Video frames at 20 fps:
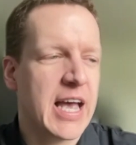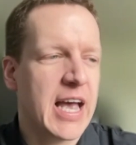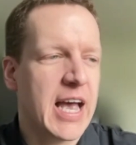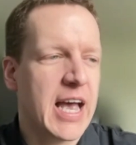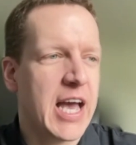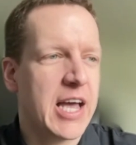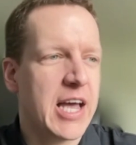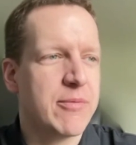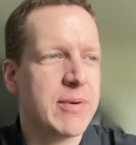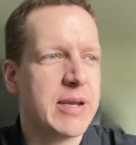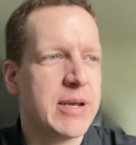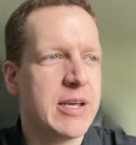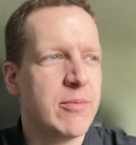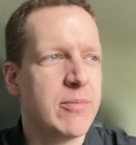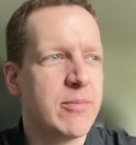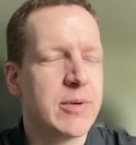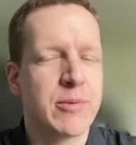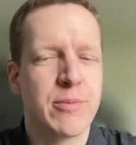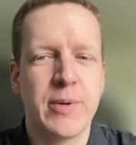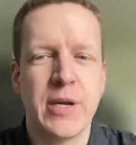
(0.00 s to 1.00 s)
And
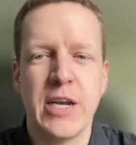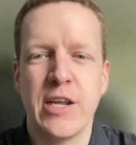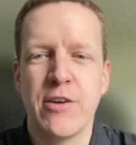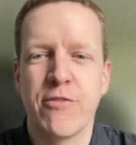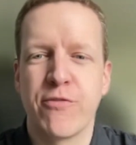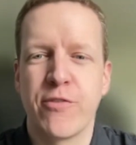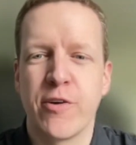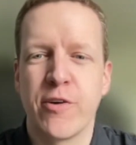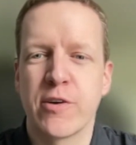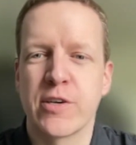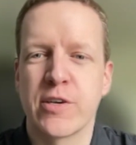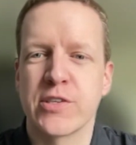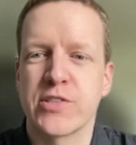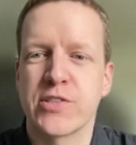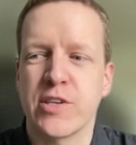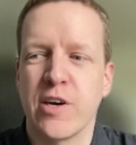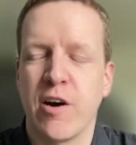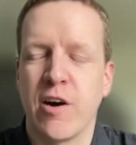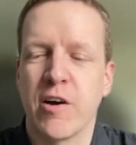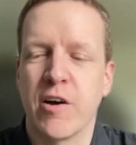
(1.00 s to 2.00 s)
we really focus
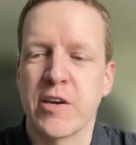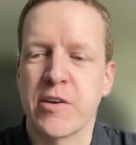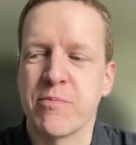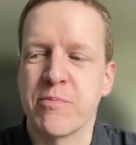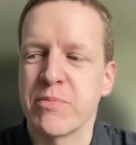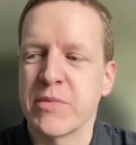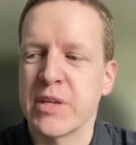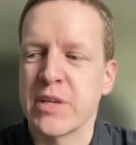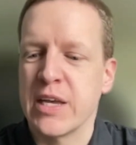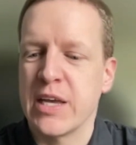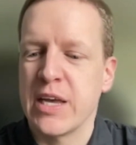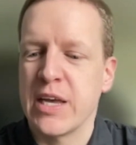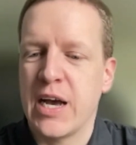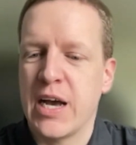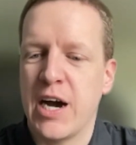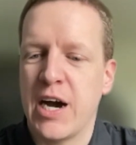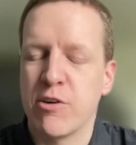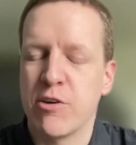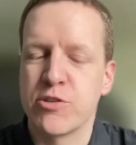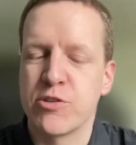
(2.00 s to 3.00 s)
on
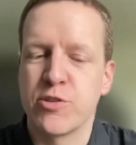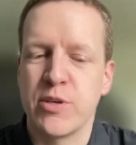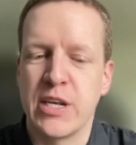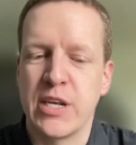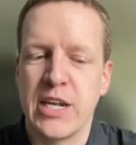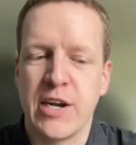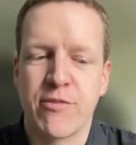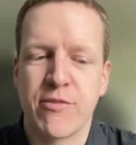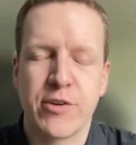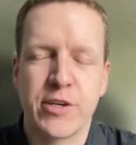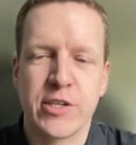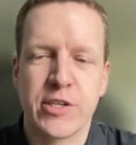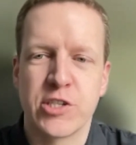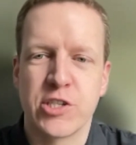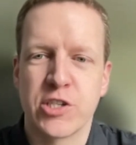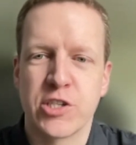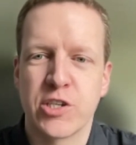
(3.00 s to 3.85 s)
how to leverage